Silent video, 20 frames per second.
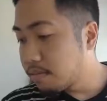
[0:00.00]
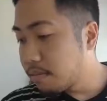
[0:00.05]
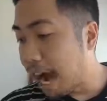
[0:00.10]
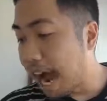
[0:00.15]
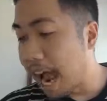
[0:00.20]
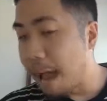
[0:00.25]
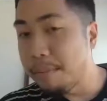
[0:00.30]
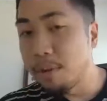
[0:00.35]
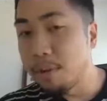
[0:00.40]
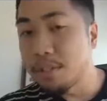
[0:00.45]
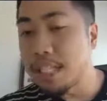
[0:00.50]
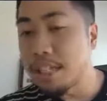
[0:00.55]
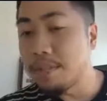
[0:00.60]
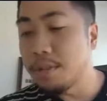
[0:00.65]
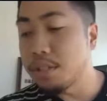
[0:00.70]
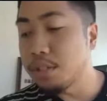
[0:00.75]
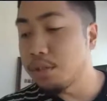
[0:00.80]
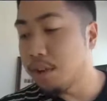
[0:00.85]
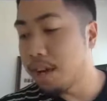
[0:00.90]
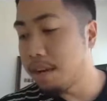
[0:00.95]
TV
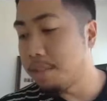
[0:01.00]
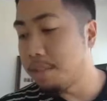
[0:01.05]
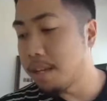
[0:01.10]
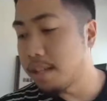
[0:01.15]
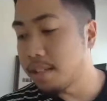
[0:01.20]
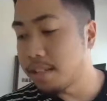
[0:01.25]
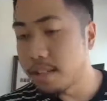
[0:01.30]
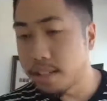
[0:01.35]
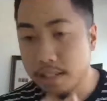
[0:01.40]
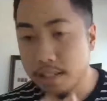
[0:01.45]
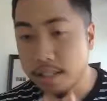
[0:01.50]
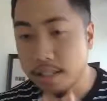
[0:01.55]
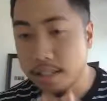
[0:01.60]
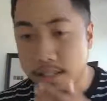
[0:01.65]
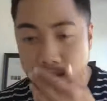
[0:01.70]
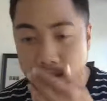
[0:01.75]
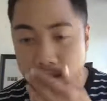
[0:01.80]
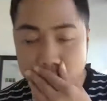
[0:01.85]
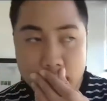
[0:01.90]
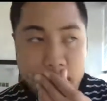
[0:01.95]
was created because of
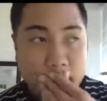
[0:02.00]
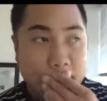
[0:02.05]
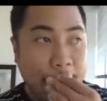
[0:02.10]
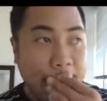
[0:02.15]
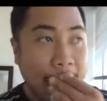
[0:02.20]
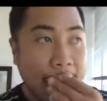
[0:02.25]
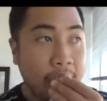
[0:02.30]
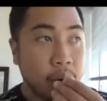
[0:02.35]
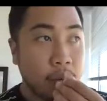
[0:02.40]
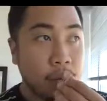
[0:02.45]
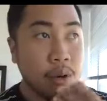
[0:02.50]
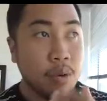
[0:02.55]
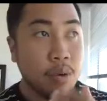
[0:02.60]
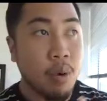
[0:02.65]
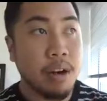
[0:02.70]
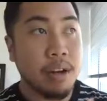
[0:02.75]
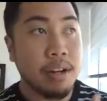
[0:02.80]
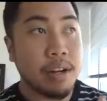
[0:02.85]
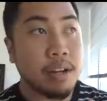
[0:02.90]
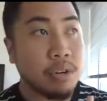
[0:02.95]
this. We
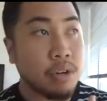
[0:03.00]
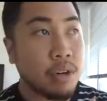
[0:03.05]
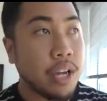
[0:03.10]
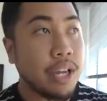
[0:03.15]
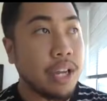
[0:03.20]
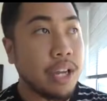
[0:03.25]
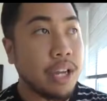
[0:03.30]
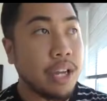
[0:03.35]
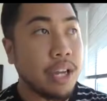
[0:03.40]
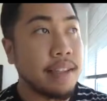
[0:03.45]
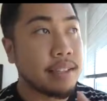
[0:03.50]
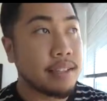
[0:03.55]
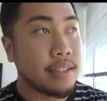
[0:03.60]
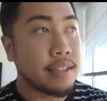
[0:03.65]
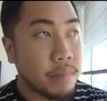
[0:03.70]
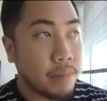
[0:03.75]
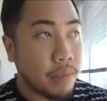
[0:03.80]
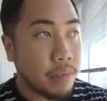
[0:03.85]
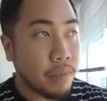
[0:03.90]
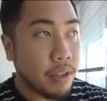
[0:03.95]
wanted to create
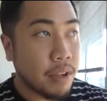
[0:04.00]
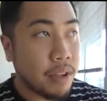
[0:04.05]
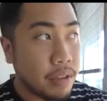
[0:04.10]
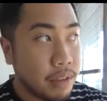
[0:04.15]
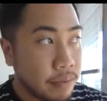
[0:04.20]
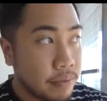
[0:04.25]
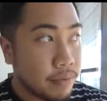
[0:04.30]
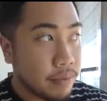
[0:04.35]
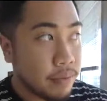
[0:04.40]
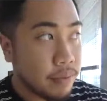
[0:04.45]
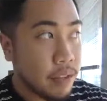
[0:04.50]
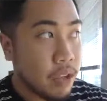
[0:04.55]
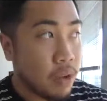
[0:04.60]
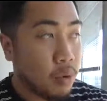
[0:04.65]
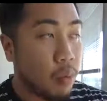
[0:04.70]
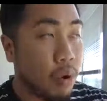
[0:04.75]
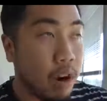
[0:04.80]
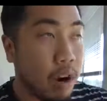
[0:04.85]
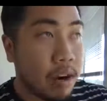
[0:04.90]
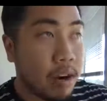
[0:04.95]
something
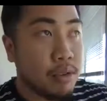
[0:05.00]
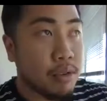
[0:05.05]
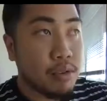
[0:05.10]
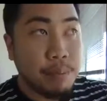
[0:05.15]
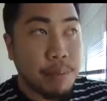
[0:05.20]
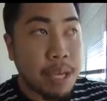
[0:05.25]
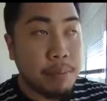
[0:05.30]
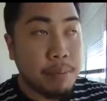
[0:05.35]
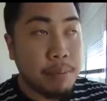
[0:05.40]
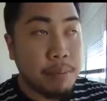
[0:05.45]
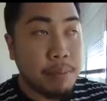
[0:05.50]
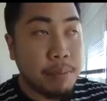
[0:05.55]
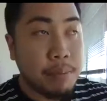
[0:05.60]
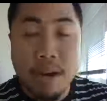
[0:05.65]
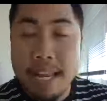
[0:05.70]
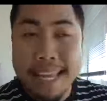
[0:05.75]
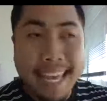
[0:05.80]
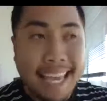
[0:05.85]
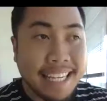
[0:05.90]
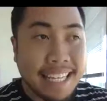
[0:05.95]
where people
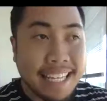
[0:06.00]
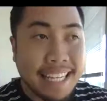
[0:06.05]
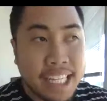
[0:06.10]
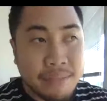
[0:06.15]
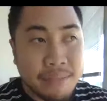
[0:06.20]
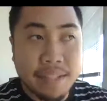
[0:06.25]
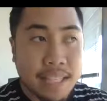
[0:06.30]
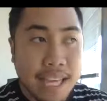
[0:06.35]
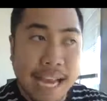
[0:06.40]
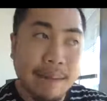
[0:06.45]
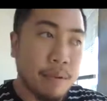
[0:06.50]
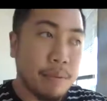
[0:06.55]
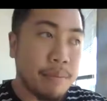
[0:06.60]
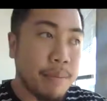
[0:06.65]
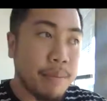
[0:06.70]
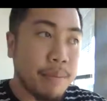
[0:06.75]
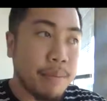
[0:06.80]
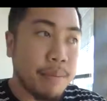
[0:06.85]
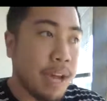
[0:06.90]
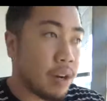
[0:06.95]
at any given time,
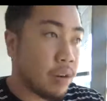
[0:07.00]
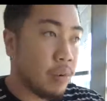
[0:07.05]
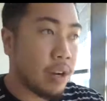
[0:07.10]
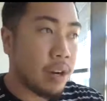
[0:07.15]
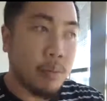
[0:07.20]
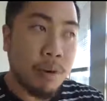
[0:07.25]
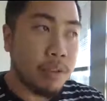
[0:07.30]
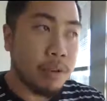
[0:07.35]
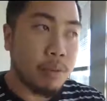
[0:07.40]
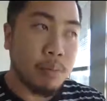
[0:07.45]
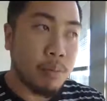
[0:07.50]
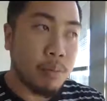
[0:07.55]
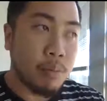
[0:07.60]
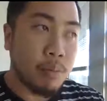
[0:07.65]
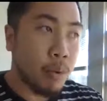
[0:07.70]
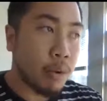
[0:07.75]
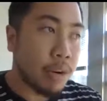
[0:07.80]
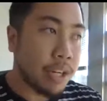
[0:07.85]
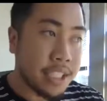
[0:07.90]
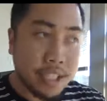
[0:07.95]
no matter what, whether
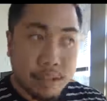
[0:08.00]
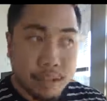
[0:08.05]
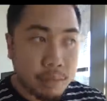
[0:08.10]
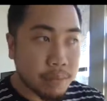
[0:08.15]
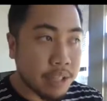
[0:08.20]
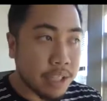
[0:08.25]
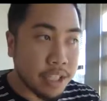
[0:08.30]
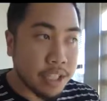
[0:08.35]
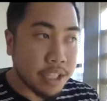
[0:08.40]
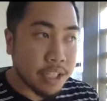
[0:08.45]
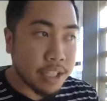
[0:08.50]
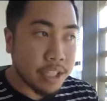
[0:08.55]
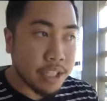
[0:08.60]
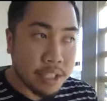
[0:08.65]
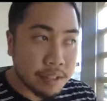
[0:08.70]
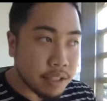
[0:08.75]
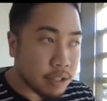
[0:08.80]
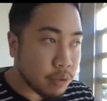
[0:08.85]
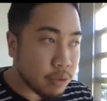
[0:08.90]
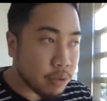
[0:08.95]
morning shifts, mid
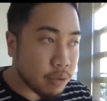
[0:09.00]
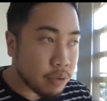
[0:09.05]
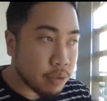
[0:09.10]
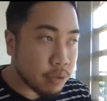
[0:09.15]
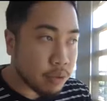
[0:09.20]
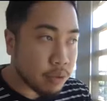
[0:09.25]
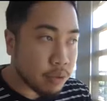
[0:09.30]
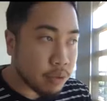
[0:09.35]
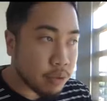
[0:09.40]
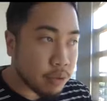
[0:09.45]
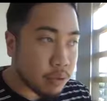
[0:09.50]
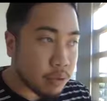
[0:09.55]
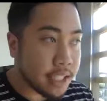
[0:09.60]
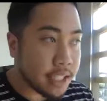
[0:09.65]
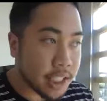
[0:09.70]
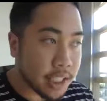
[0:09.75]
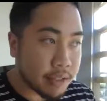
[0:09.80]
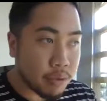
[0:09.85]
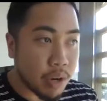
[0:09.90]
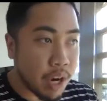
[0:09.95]
shifts, swing shifts, night
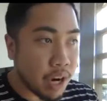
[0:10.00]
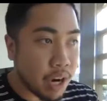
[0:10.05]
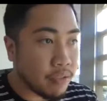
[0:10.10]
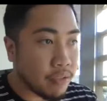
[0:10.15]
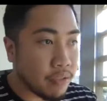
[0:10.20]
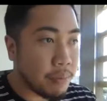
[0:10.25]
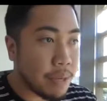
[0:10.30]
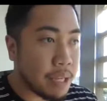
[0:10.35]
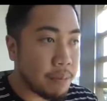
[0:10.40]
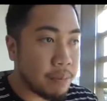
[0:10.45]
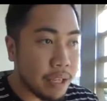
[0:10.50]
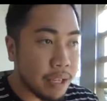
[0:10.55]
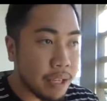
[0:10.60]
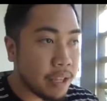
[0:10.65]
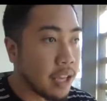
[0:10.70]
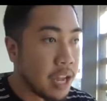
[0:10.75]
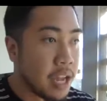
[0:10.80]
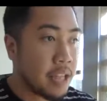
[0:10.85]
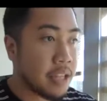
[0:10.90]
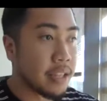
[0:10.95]
shifts, whatever it may
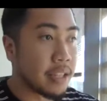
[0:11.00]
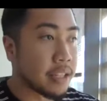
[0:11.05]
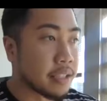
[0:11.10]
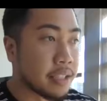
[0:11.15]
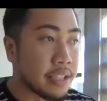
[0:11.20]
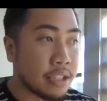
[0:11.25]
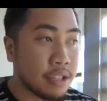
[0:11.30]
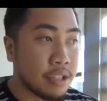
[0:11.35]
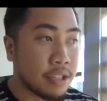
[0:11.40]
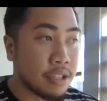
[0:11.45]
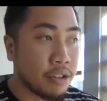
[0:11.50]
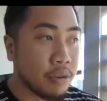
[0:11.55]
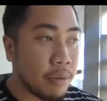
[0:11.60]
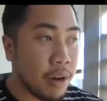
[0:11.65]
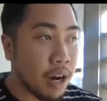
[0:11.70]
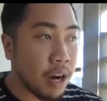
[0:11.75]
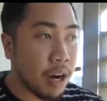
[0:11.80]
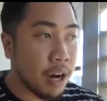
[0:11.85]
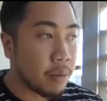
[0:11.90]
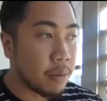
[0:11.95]
be, that the single
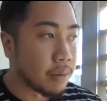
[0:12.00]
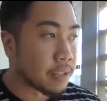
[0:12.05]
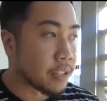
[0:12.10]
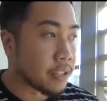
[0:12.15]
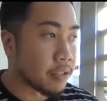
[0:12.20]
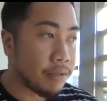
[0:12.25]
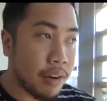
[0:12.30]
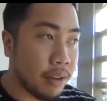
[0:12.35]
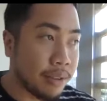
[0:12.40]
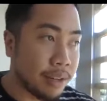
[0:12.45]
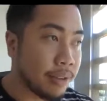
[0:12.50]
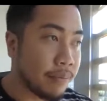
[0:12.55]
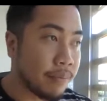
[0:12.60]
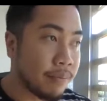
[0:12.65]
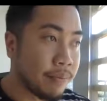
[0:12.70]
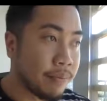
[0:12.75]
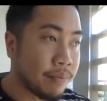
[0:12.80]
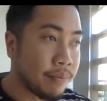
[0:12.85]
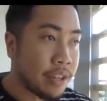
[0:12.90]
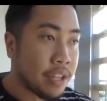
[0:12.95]
mom, the single
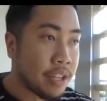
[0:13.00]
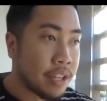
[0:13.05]
father,